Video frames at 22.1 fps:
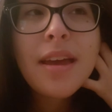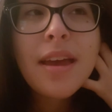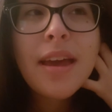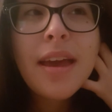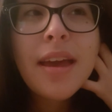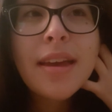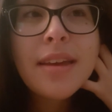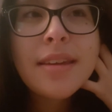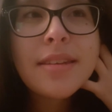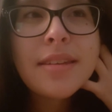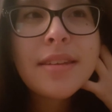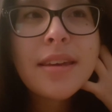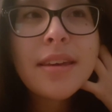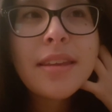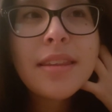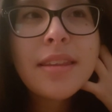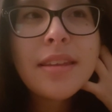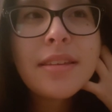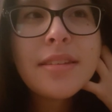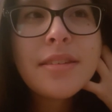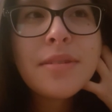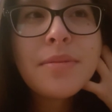and I
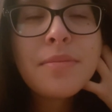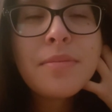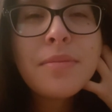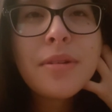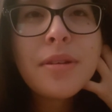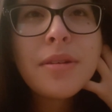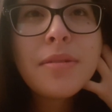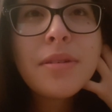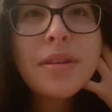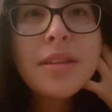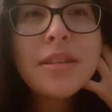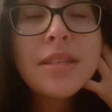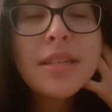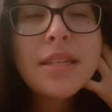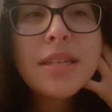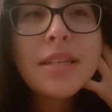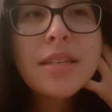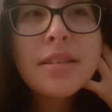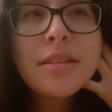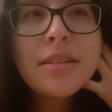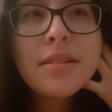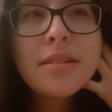think some
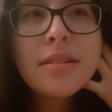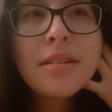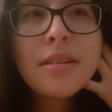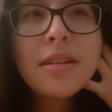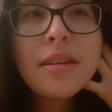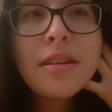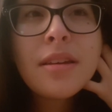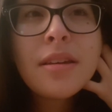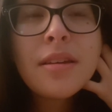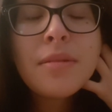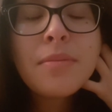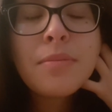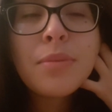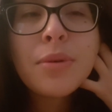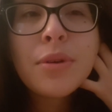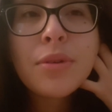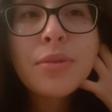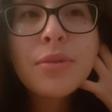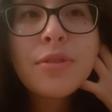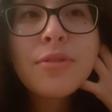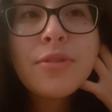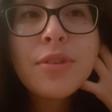Indian
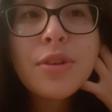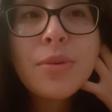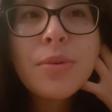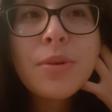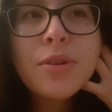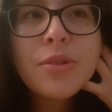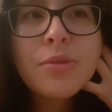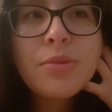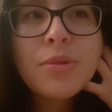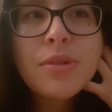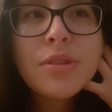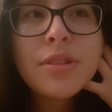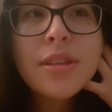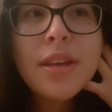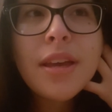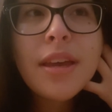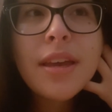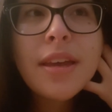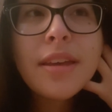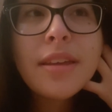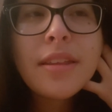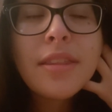book reviewers were
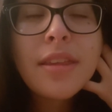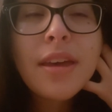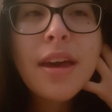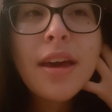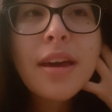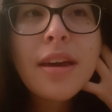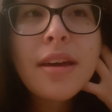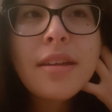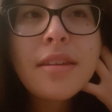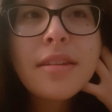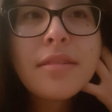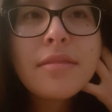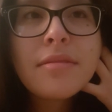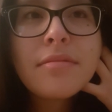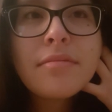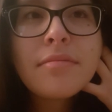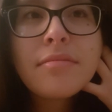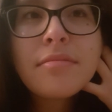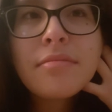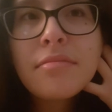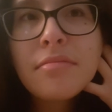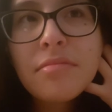saying that
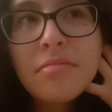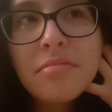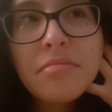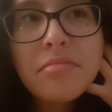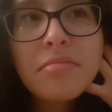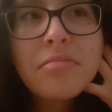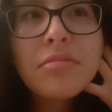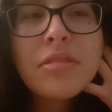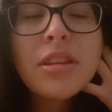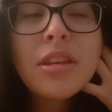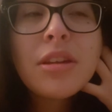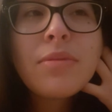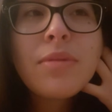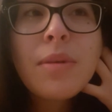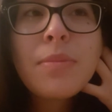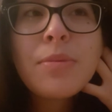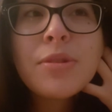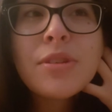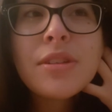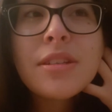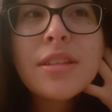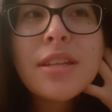the
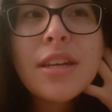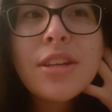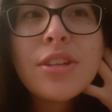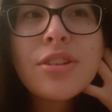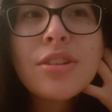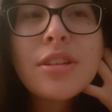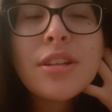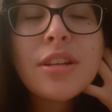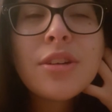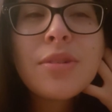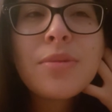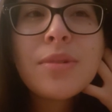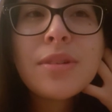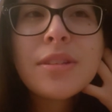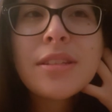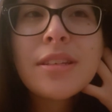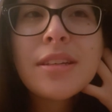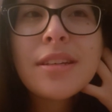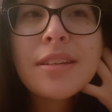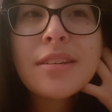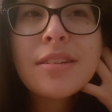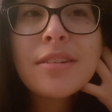representation here was
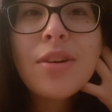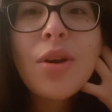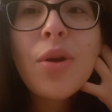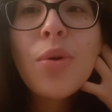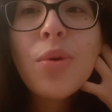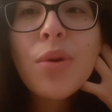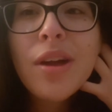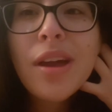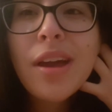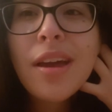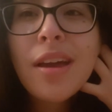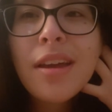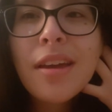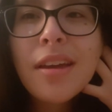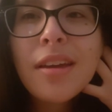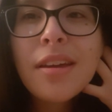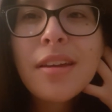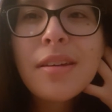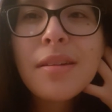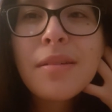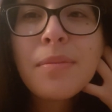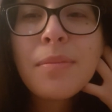like
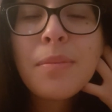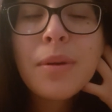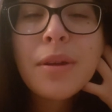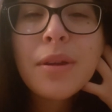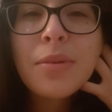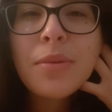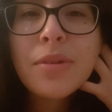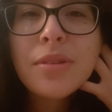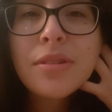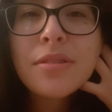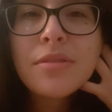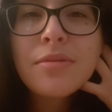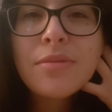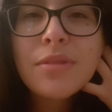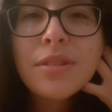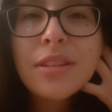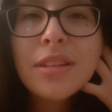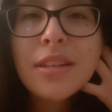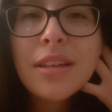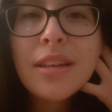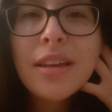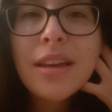okay, but it wasn't
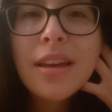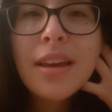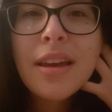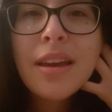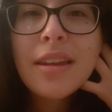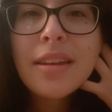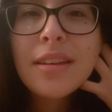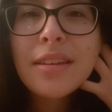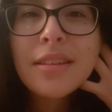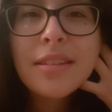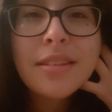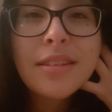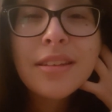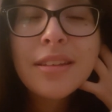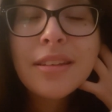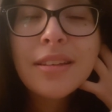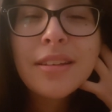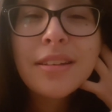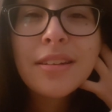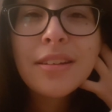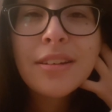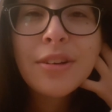really
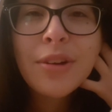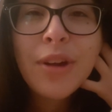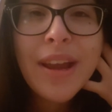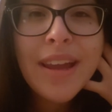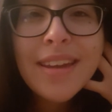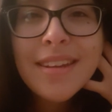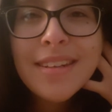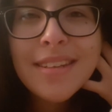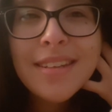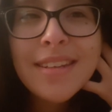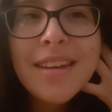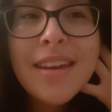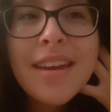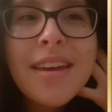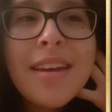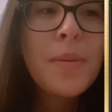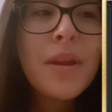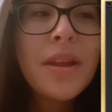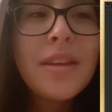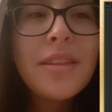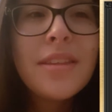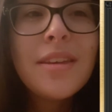anything great.
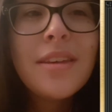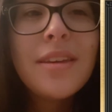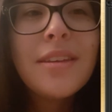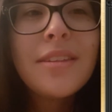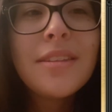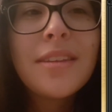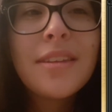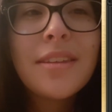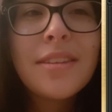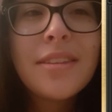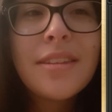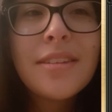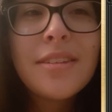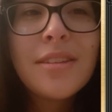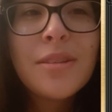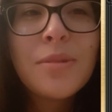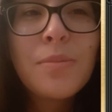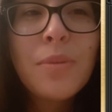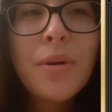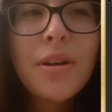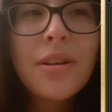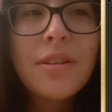But I think that this is
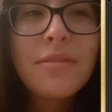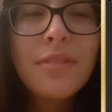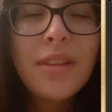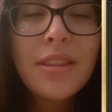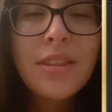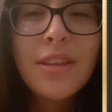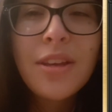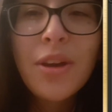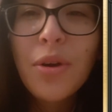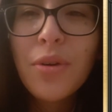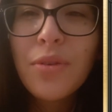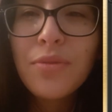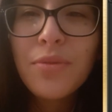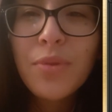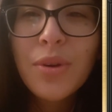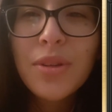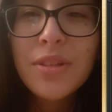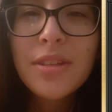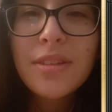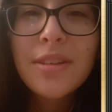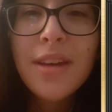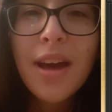part of like the own
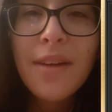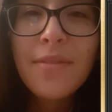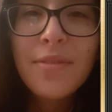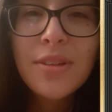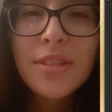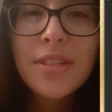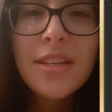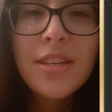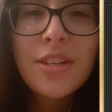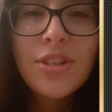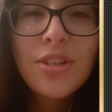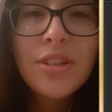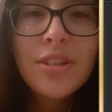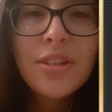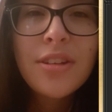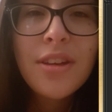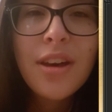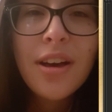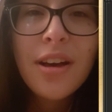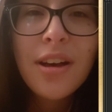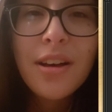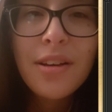voices
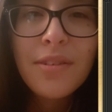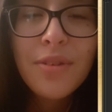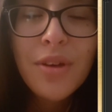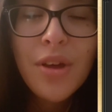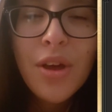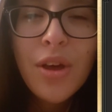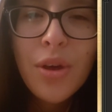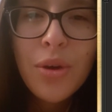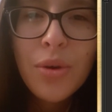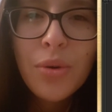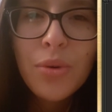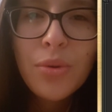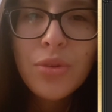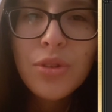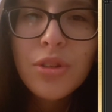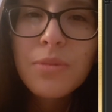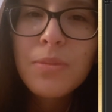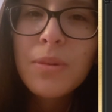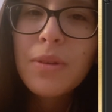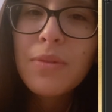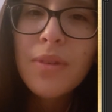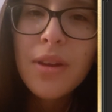conversation of who
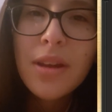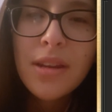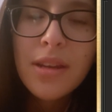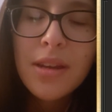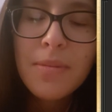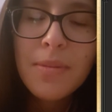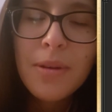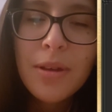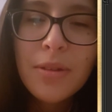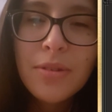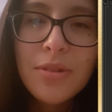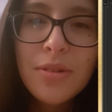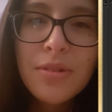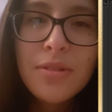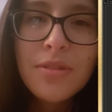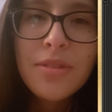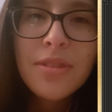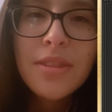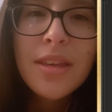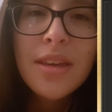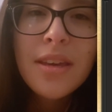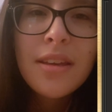should be writing about
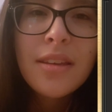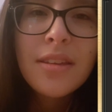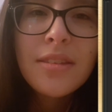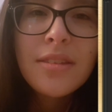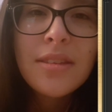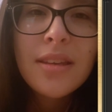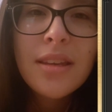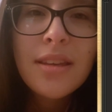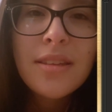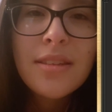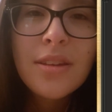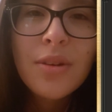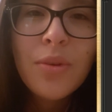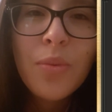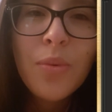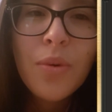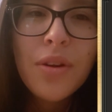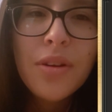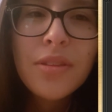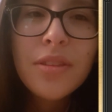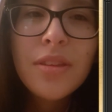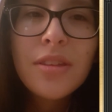certain things. Is it
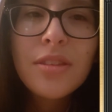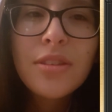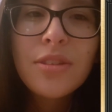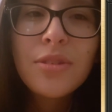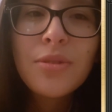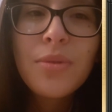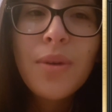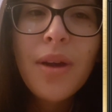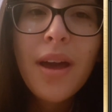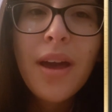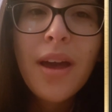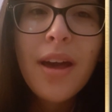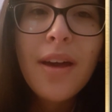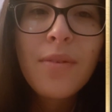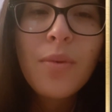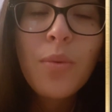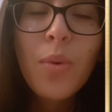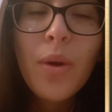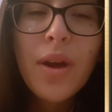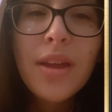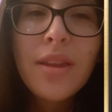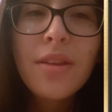worth it to have
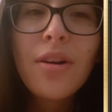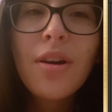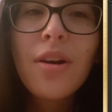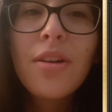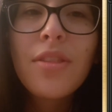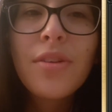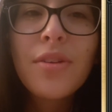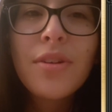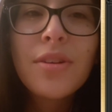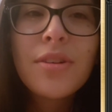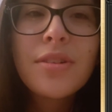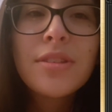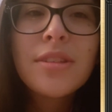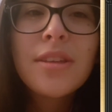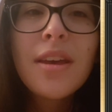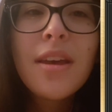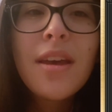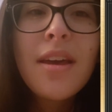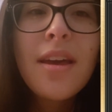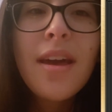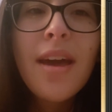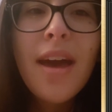white authors
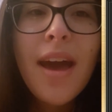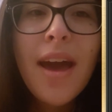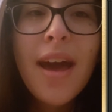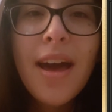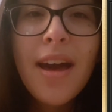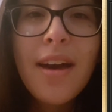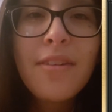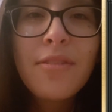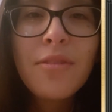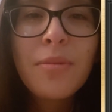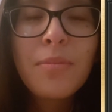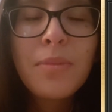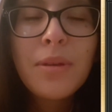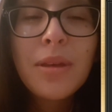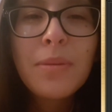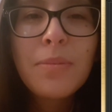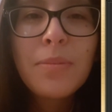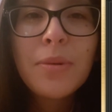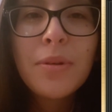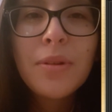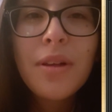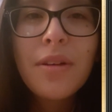have
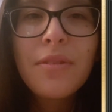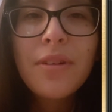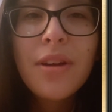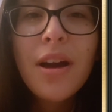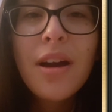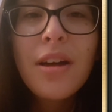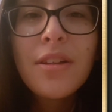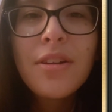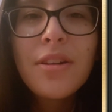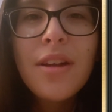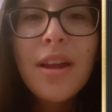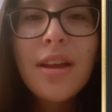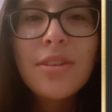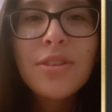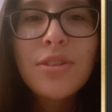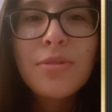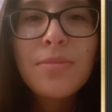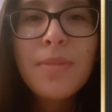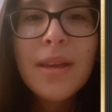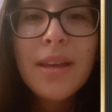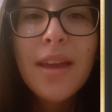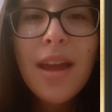people of color as
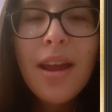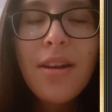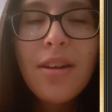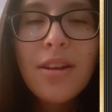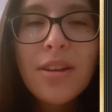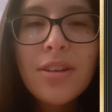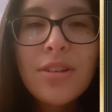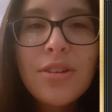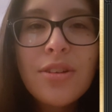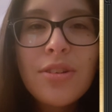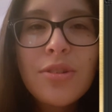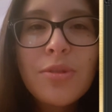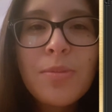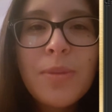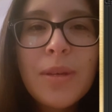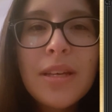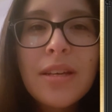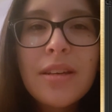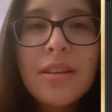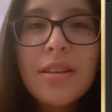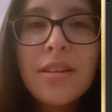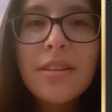their main characters?
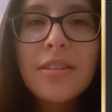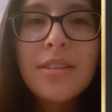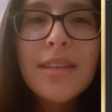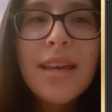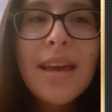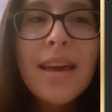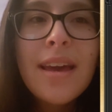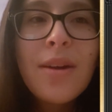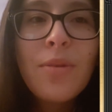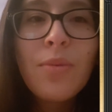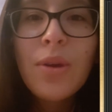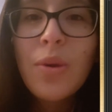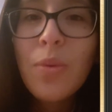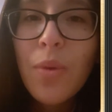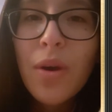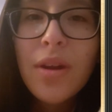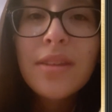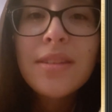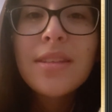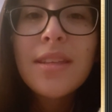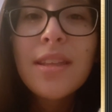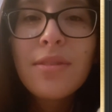Because we
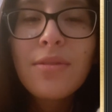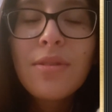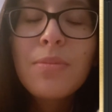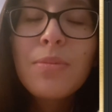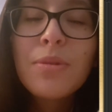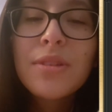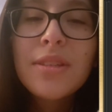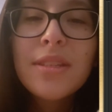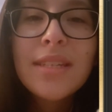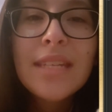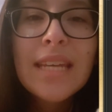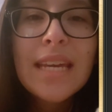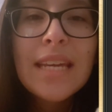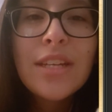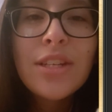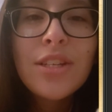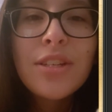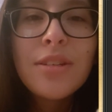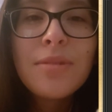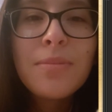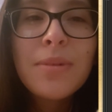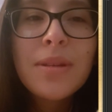want to see that
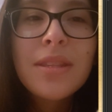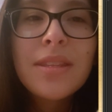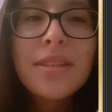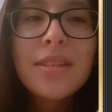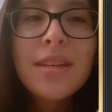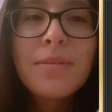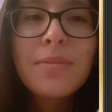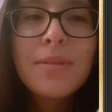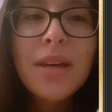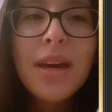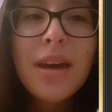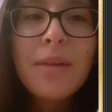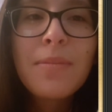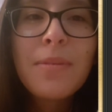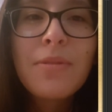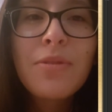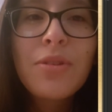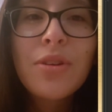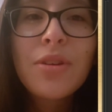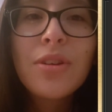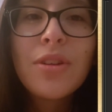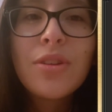representation, but at the same time, if
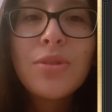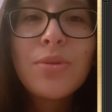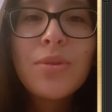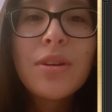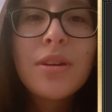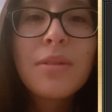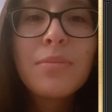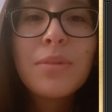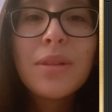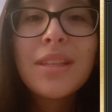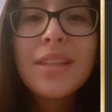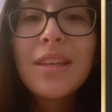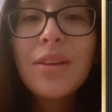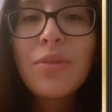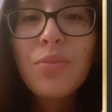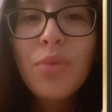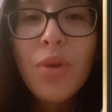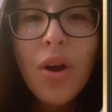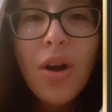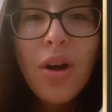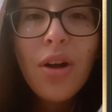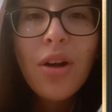they're going to do it completely
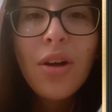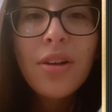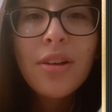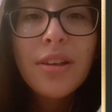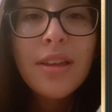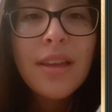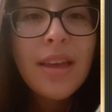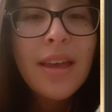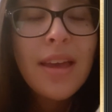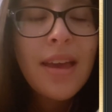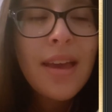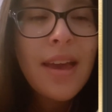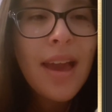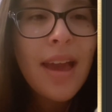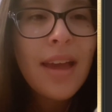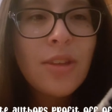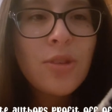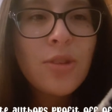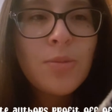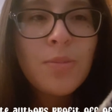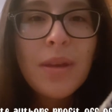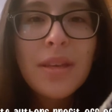wrong,
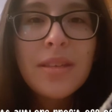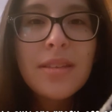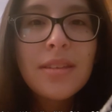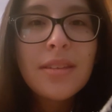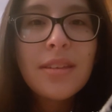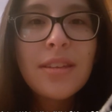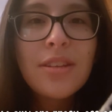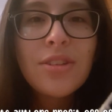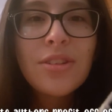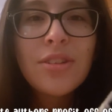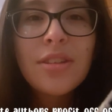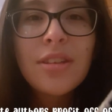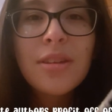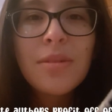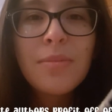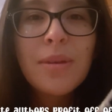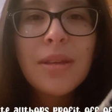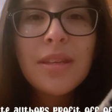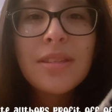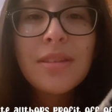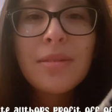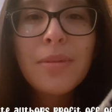and it's basically just going
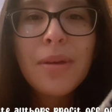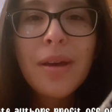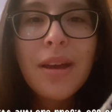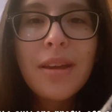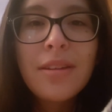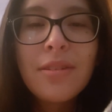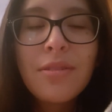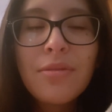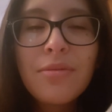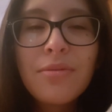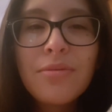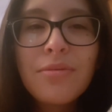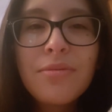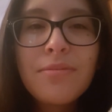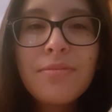to be some kind of